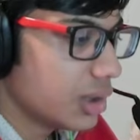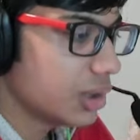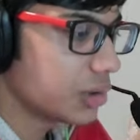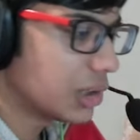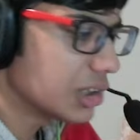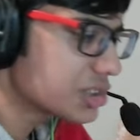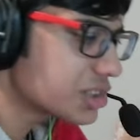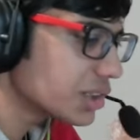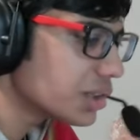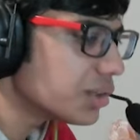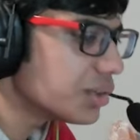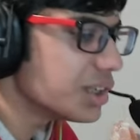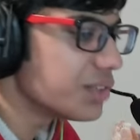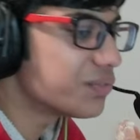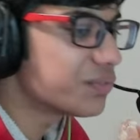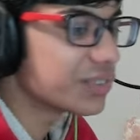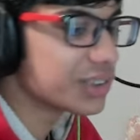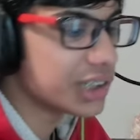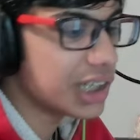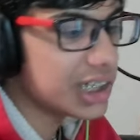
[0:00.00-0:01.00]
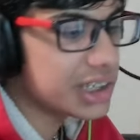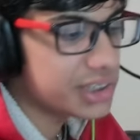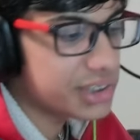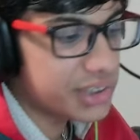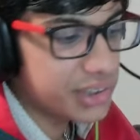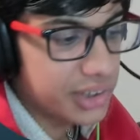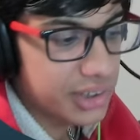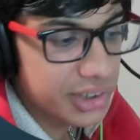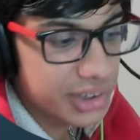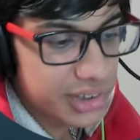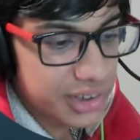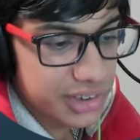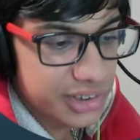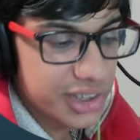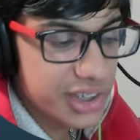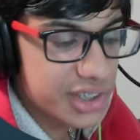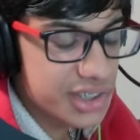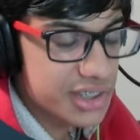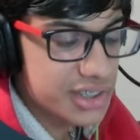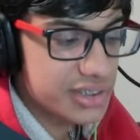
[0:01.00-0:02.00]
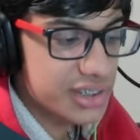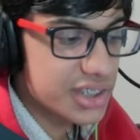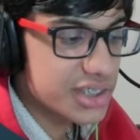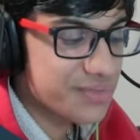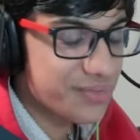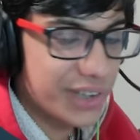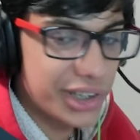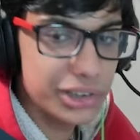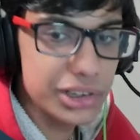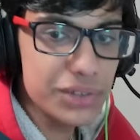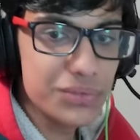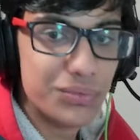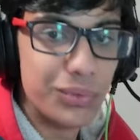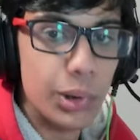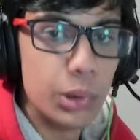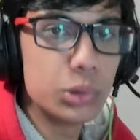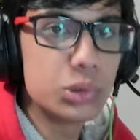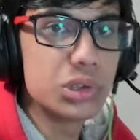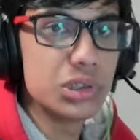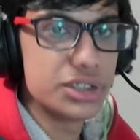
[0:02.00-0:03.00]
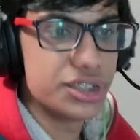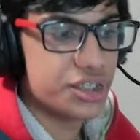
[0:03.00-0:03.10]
And also, I forgot that there's finally vocals